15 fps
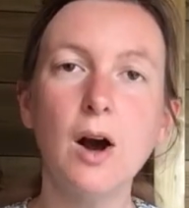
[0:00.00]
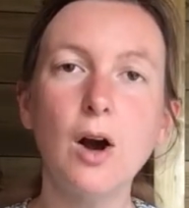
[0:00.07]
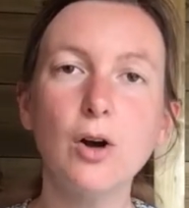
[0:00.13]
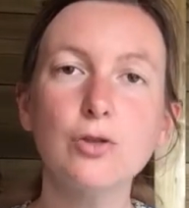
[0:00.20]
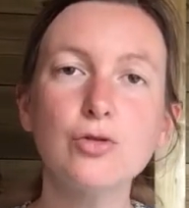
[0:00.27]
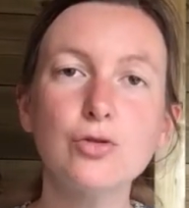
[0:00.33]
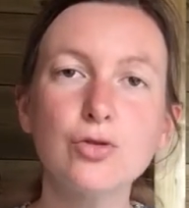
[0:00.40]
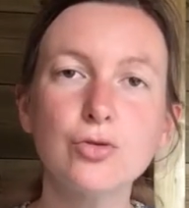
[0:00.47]

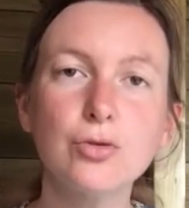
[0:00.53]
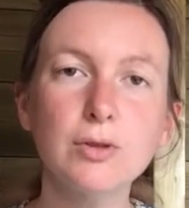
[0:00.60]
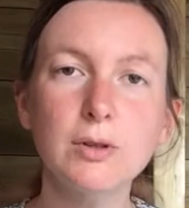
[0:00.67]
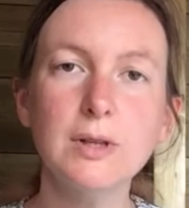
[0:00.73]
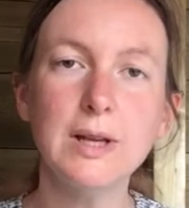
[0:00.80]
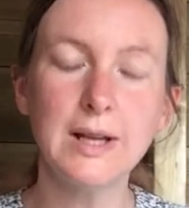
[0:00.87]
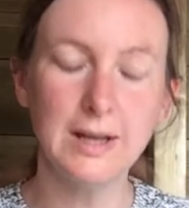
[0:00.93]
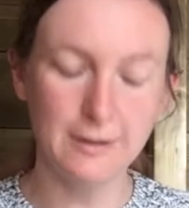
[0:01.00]
are
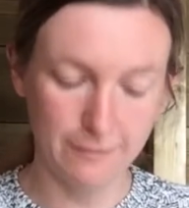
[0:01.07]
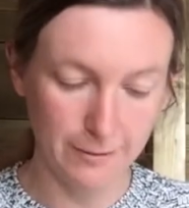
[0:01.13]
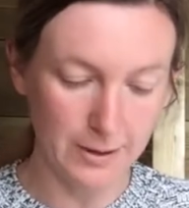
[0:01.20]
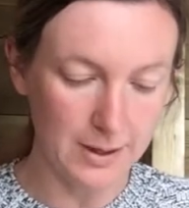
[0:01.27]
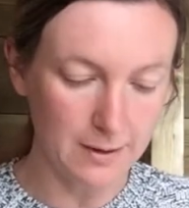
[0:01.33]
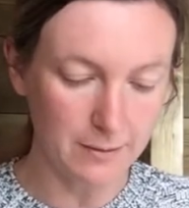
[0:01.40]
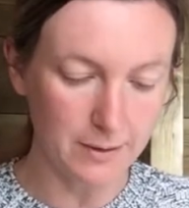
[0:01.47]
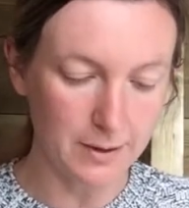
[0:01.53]
truly
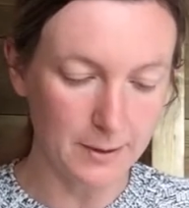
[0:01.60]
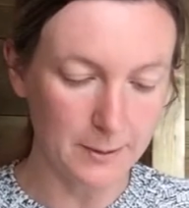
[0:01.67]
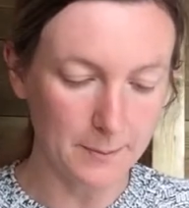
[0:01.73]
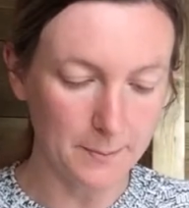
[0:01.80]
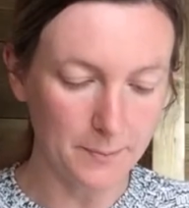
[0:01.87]
forgiven.